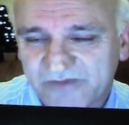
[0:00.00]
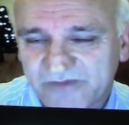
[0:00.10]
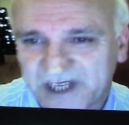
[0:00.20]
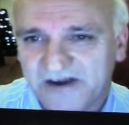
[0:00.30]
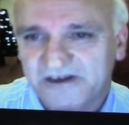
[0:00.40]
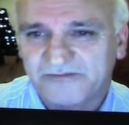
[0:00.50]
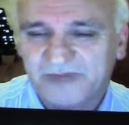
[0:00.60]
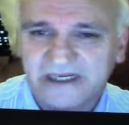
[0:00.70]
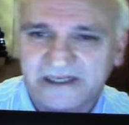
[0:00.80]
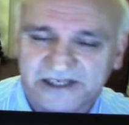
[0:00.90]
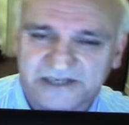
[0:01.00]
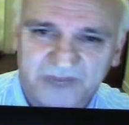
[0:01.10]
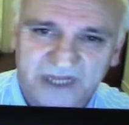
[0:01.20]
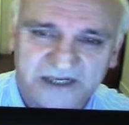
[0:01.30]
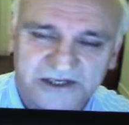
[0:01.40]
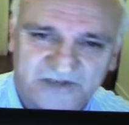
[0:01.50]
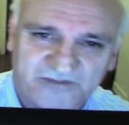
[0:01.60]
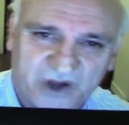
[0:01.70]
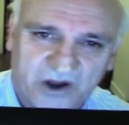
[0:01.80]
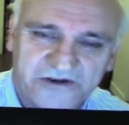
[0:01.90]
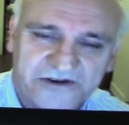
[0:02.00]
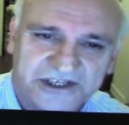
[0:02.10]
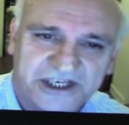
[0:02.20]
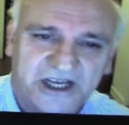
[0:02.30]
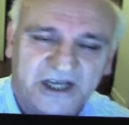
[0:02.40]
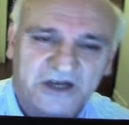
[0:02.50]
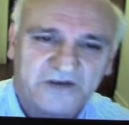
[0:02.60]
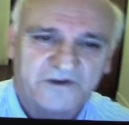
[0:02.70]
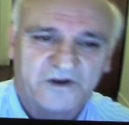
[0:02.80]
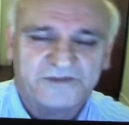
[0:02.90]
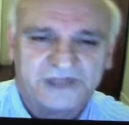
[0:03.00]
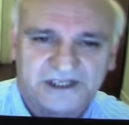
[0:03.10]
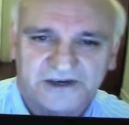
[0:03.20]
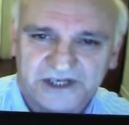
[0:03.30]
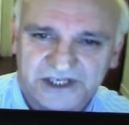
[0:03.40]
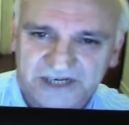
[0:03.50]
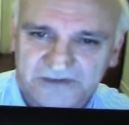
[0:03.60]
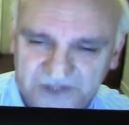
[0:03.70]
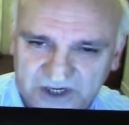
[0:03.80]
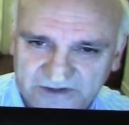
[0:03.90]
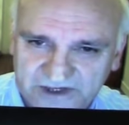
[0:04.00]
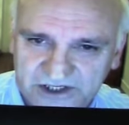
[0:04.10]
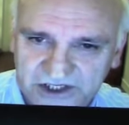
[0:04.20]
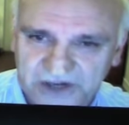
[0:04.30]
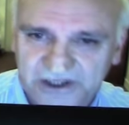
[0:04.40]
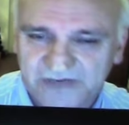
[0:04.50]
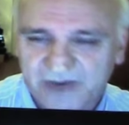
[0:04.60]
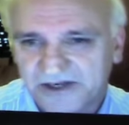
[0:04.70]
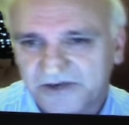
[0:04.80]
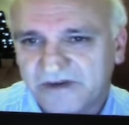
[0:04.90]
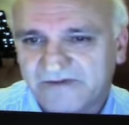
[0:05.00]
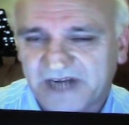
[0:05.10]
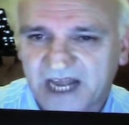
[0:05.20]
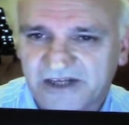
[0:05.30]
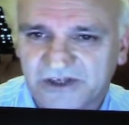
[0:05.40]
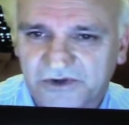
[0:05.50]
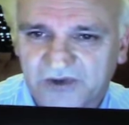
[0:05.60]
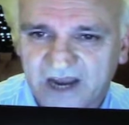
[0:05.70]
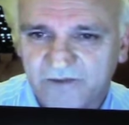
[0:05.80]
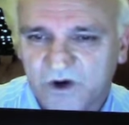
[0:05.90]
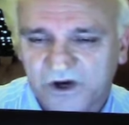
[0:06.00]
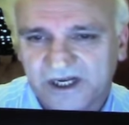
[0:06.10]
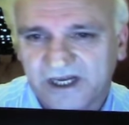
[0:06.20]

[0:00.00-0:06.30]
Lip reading: had earned millions and millions of pounds from the Attorney General's office in Jersey by doing financial crime work.